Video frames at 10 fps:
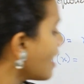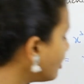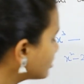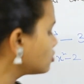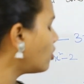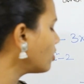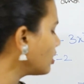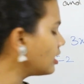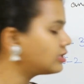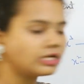
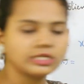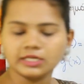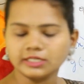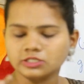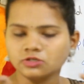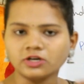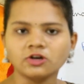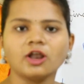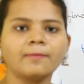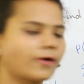It's not at
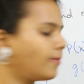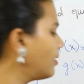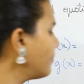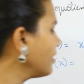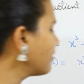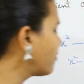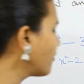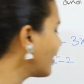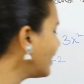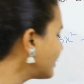all a problem if
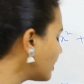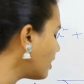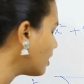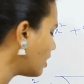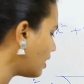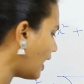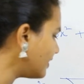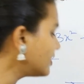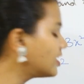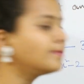you get
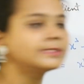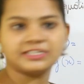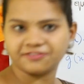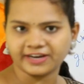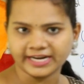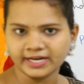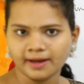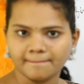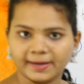other terms different,